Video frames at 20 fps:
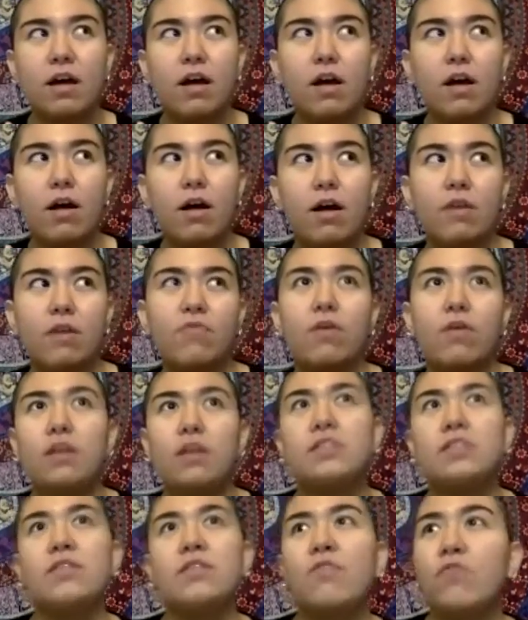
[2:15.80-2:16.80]
a
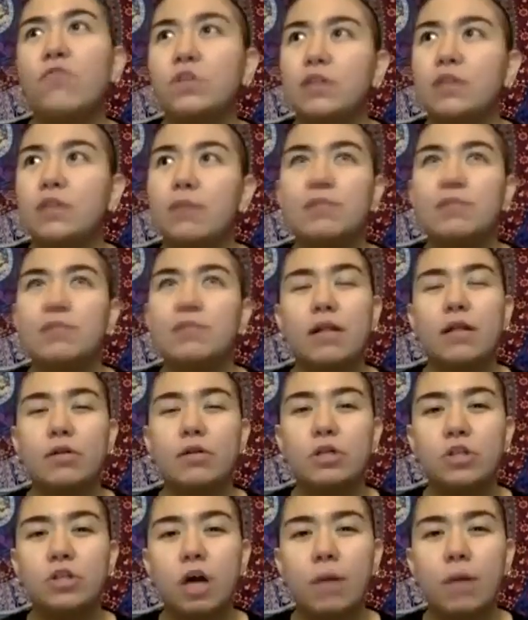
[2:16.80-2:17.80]
full-time salary
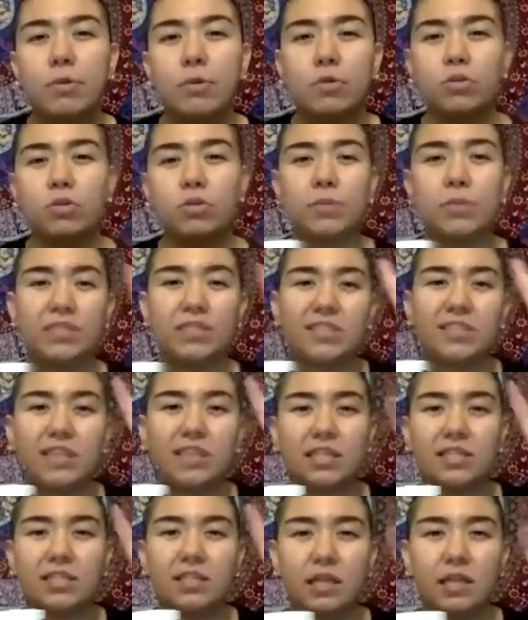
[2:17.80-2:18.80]
job in order to be
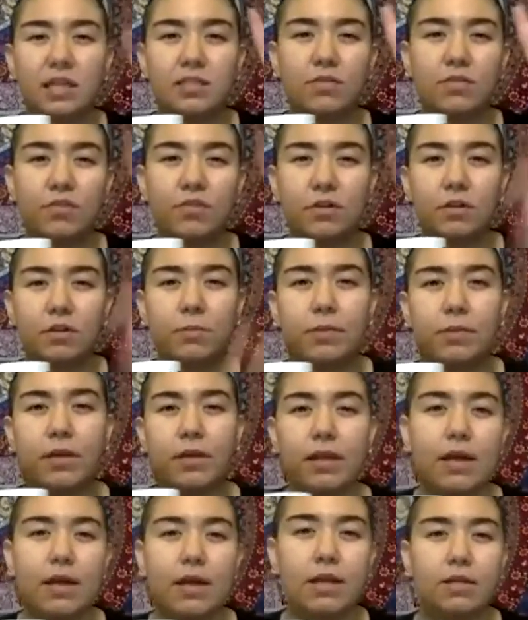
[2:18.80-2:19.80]
successful, but
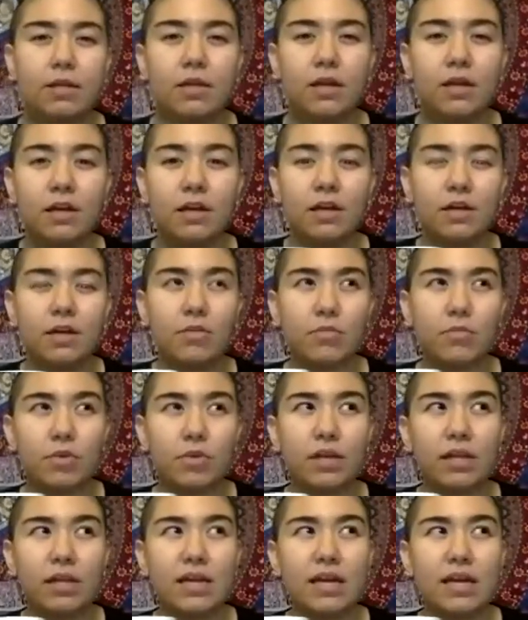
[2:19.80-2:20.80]
like,
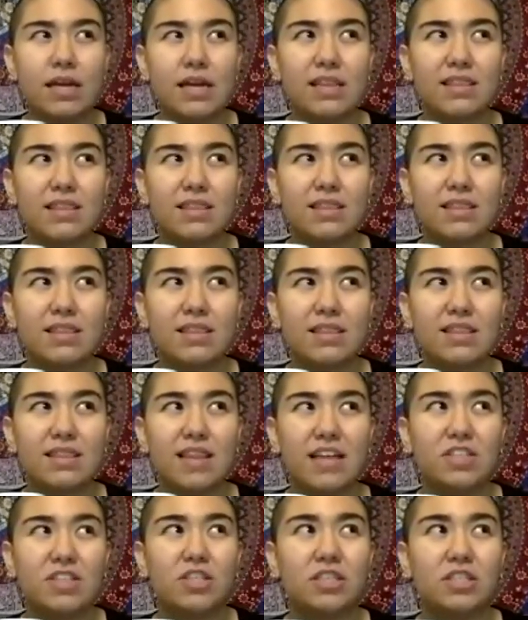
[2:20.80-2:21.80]
really,
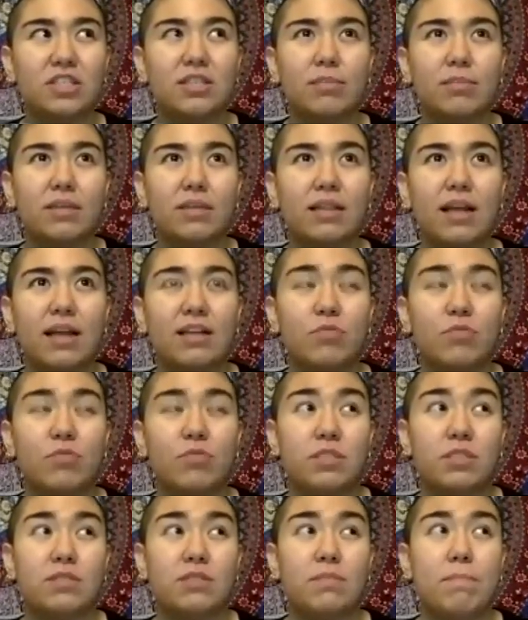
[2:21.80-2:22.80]
that's just something that
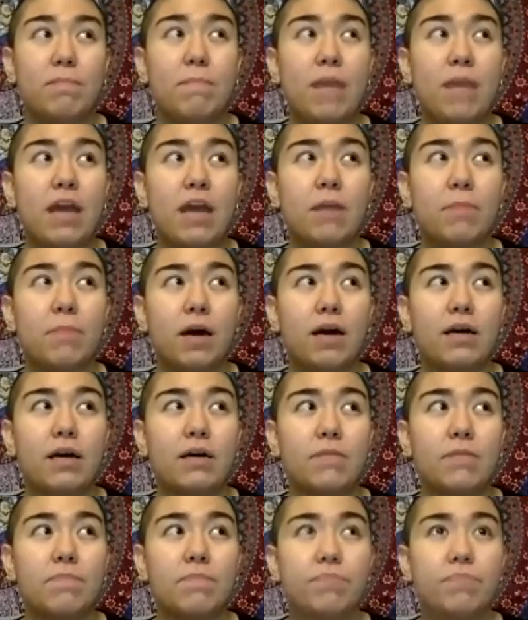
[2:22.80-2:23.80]
was made by
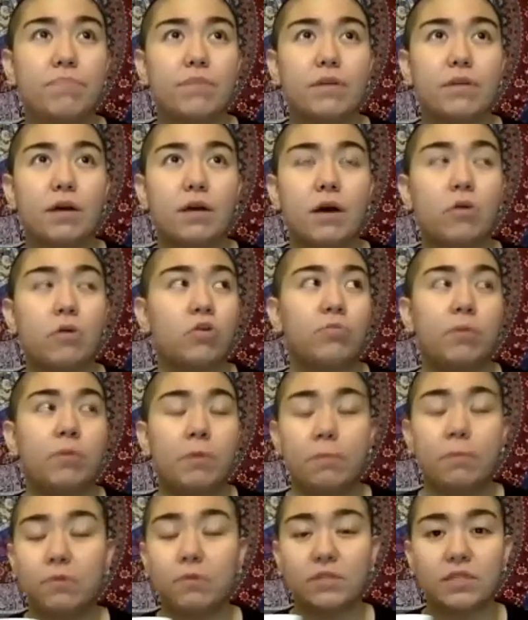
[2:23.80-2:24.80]
a group of people
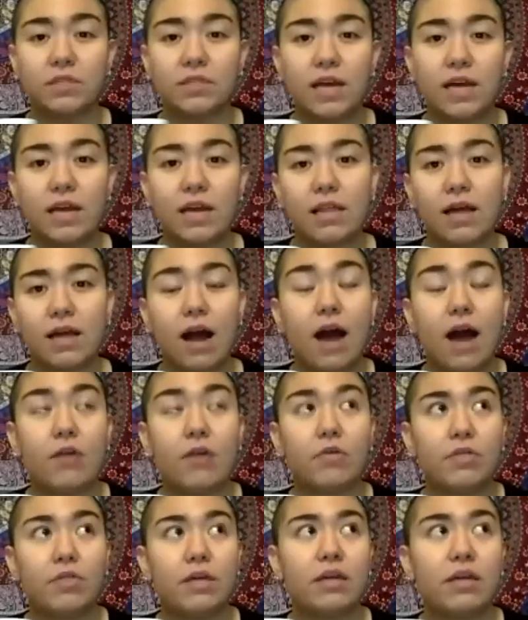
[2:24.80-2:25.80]
in society that I don't
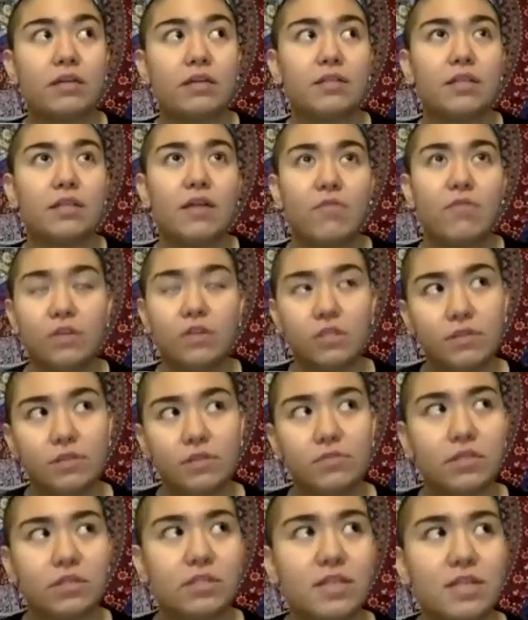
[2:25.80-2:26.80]
think is the definition of
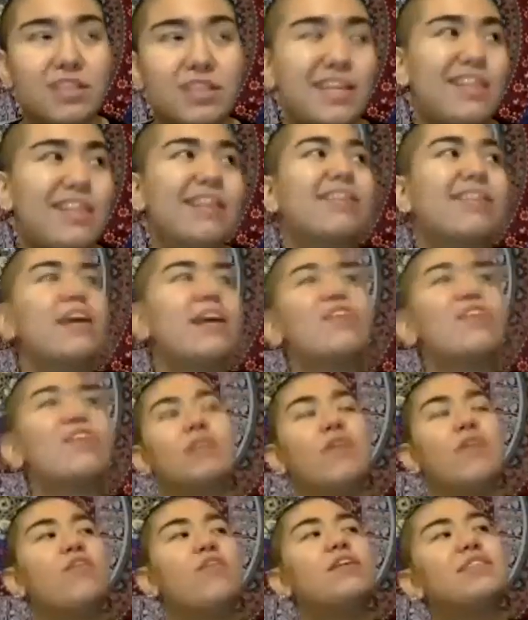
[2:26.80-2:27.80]
success. I think that
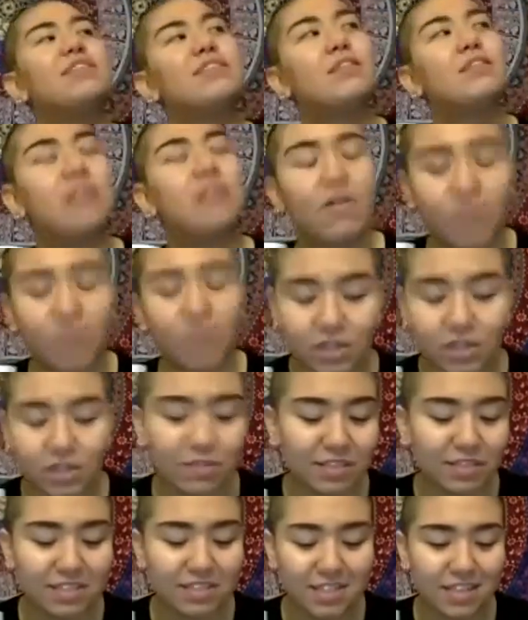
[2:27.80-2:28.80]
definition of
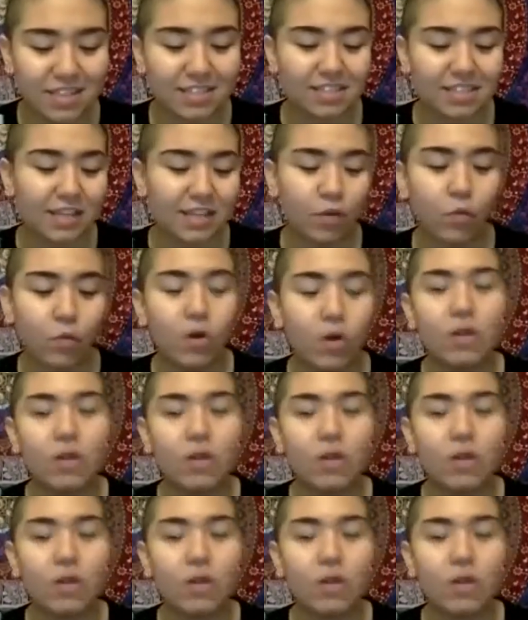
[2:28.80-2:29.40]
success is like what